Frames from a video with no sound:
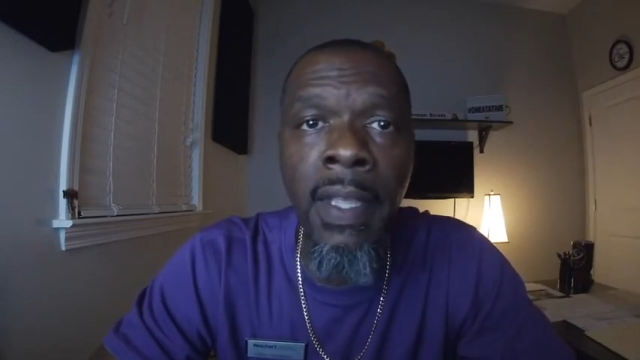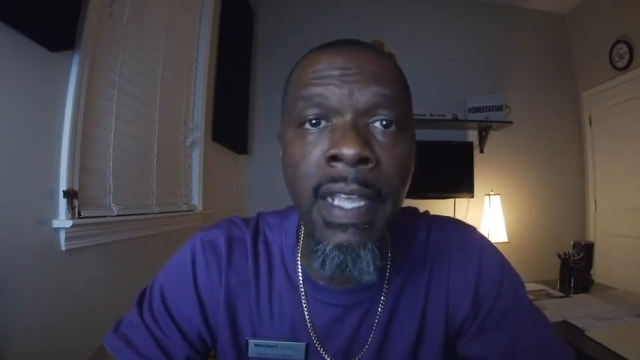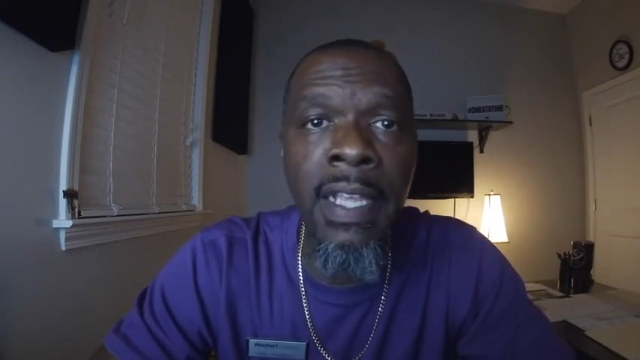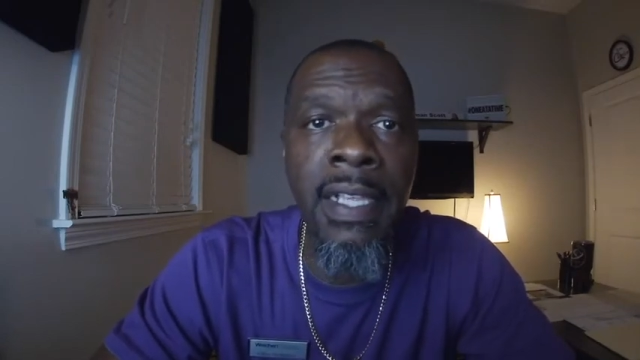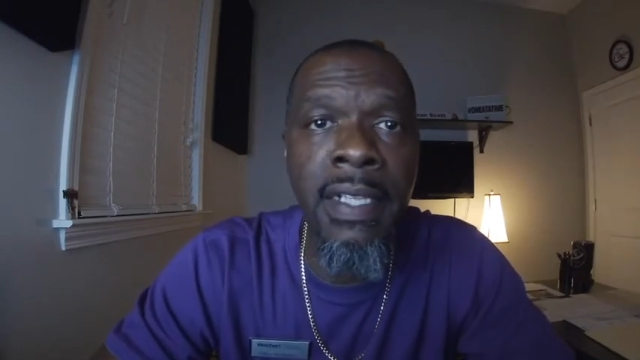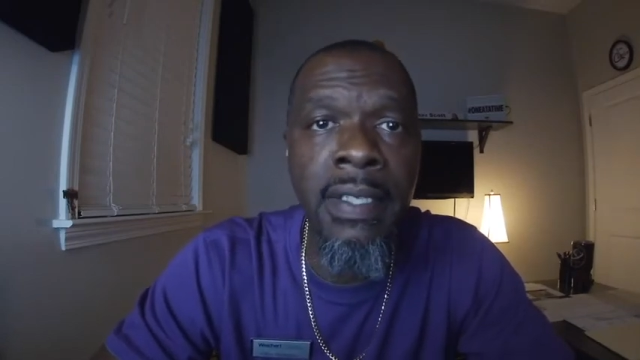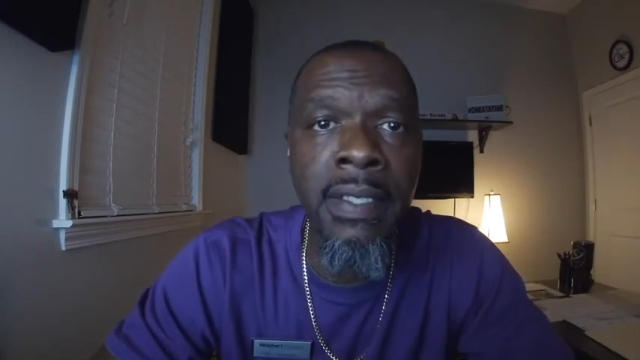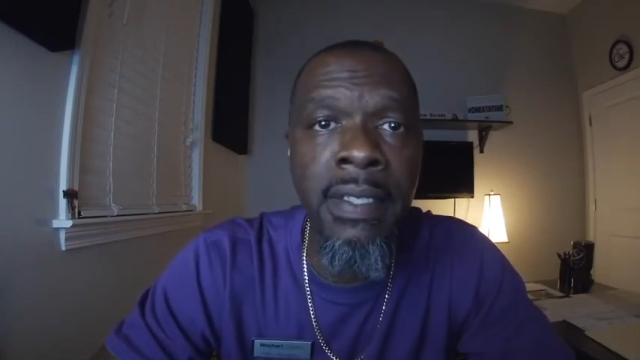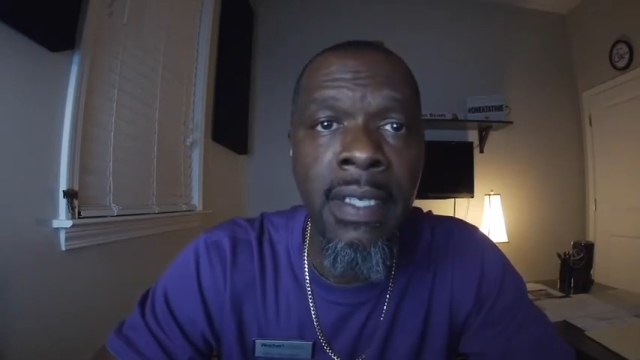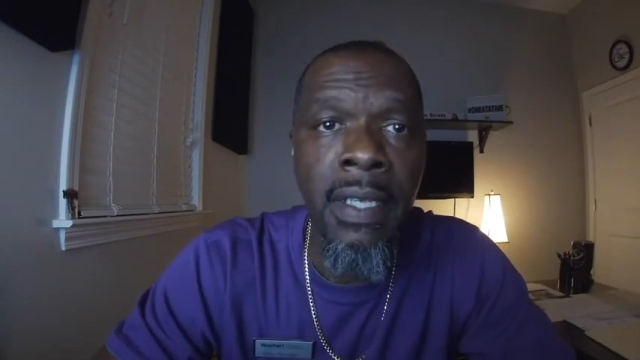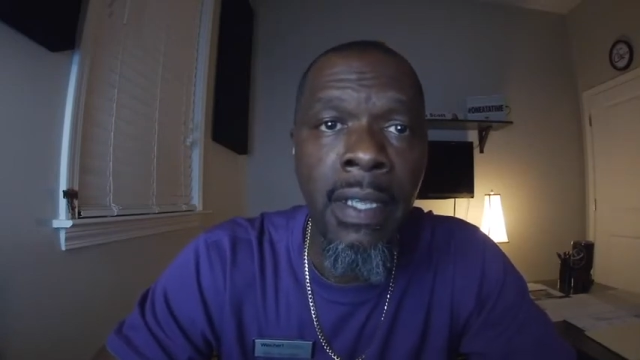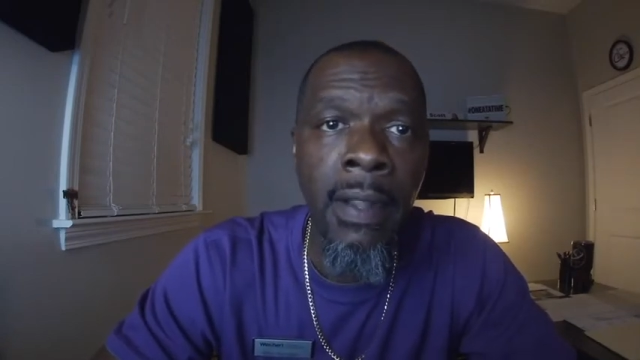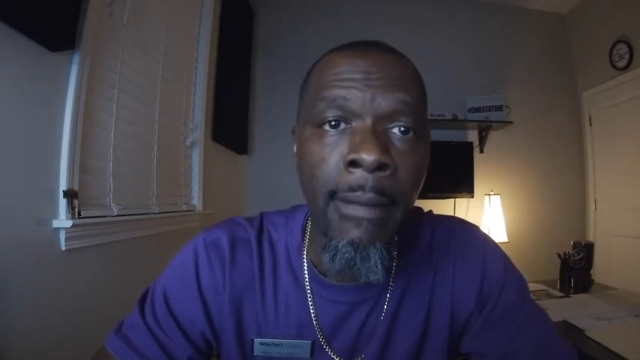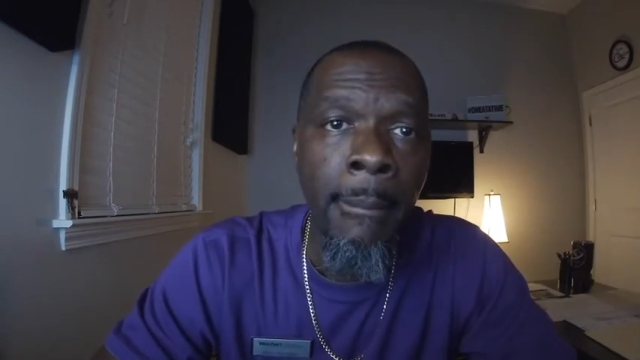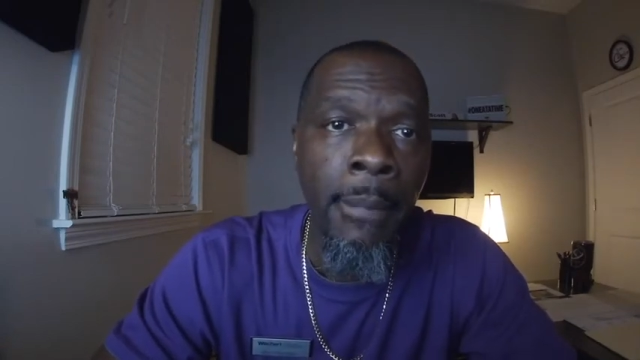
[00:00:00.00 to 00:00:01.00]
is
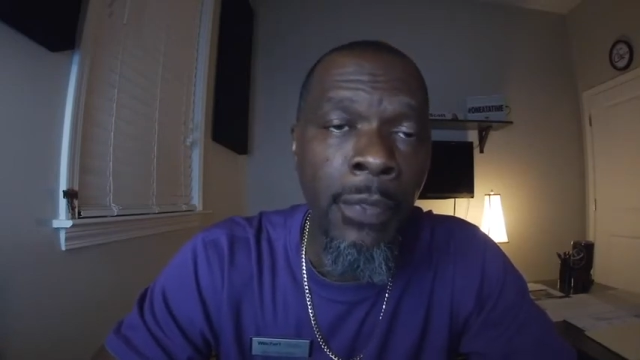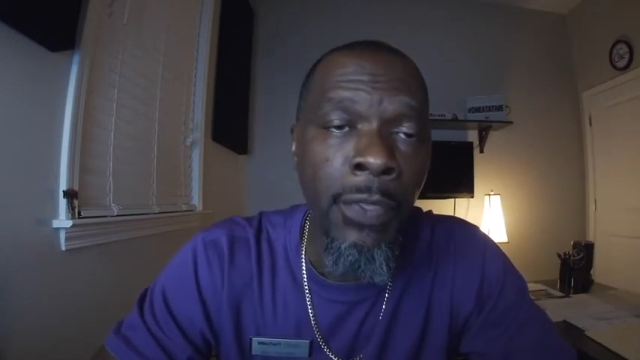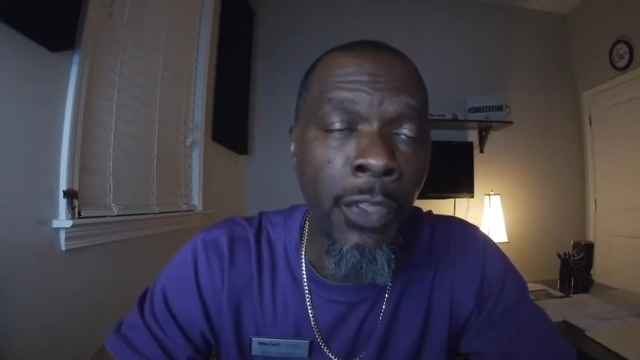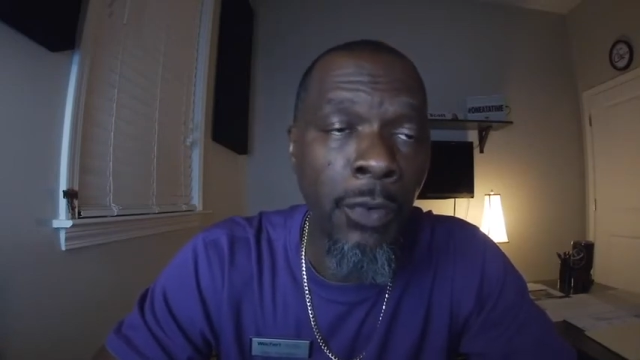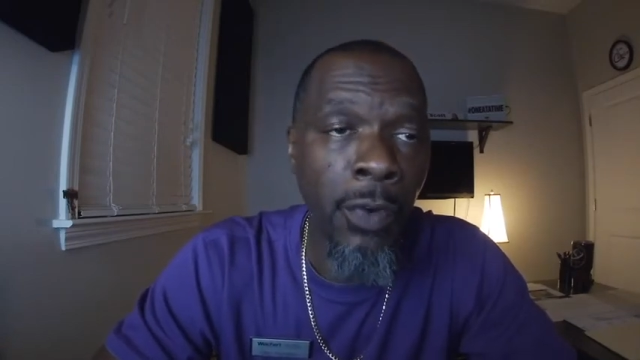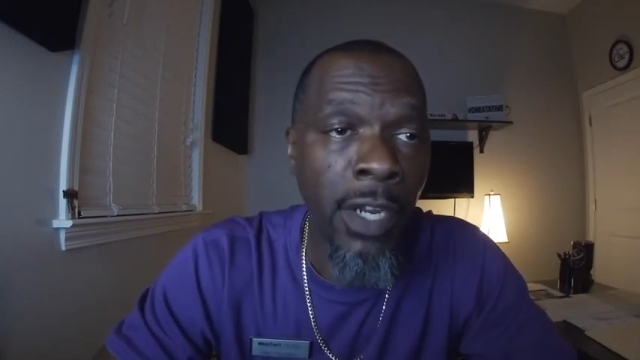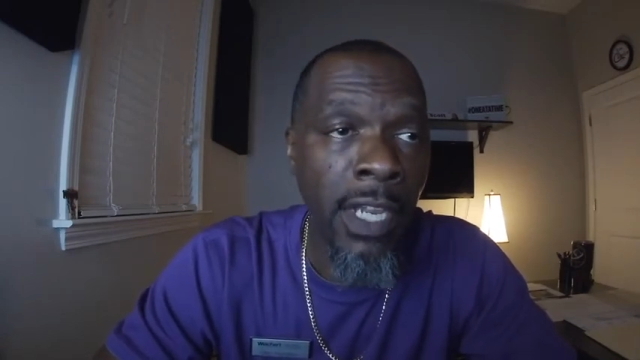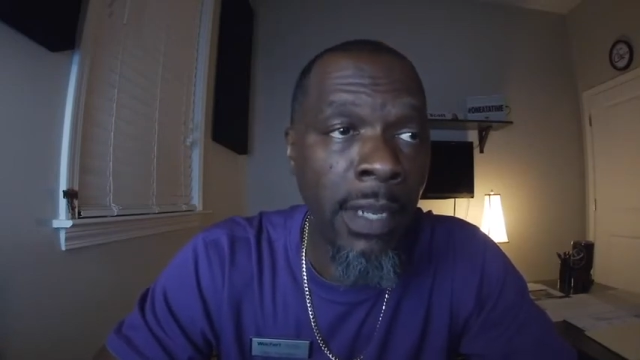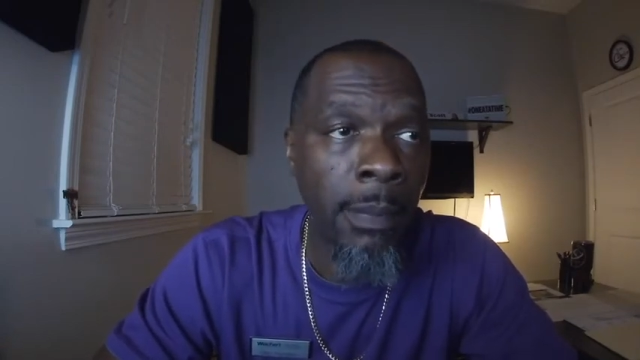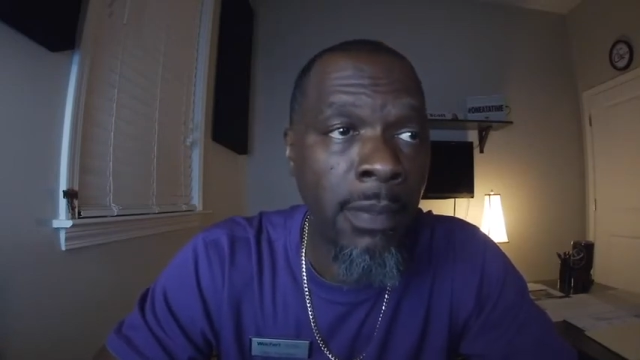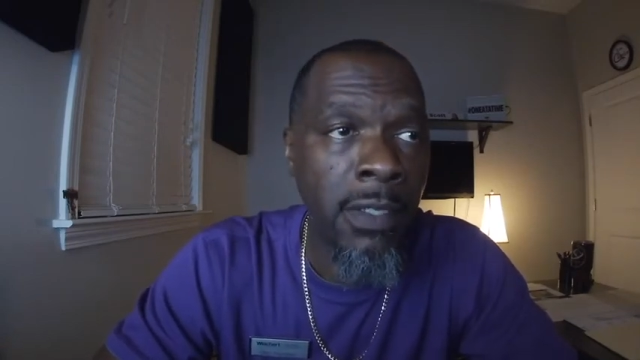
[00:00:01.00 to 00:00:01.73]
3%,